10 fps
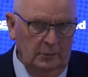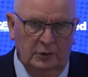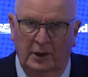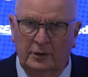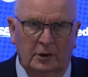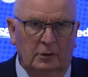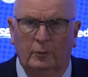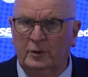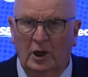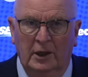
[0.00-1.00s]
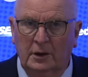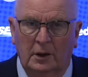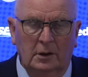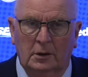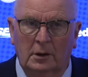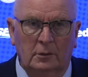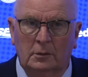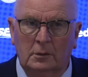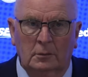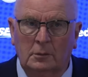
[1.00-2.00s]
January, it'll be January, and
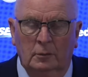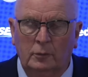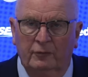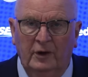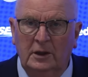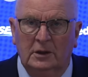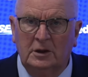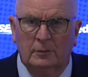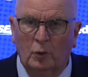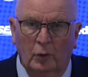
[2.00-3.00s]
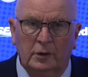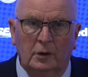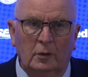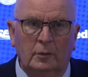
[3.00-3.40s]
we're ready to keep going, you know.